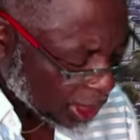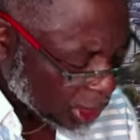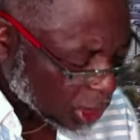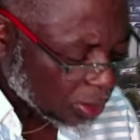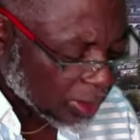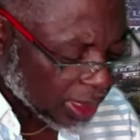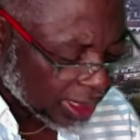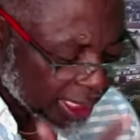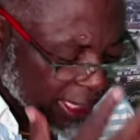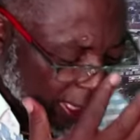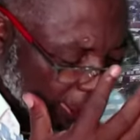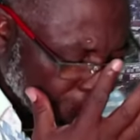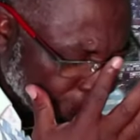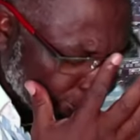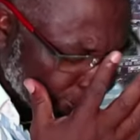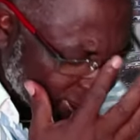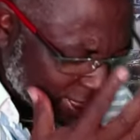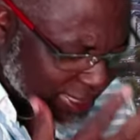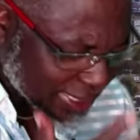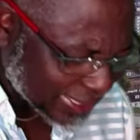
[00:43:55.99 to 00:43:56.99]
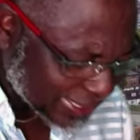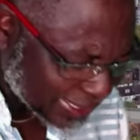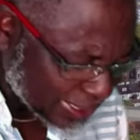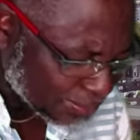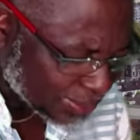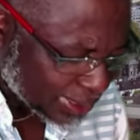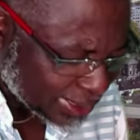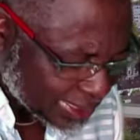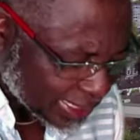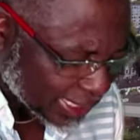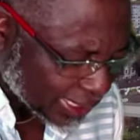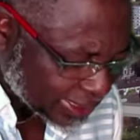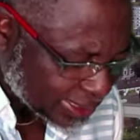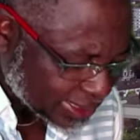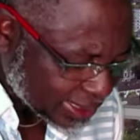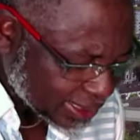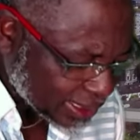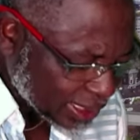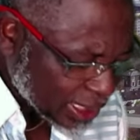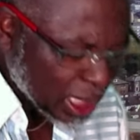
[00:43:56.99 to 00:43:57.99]
Human help is
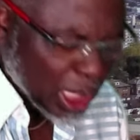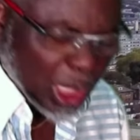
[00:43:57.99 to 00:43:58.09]
limited.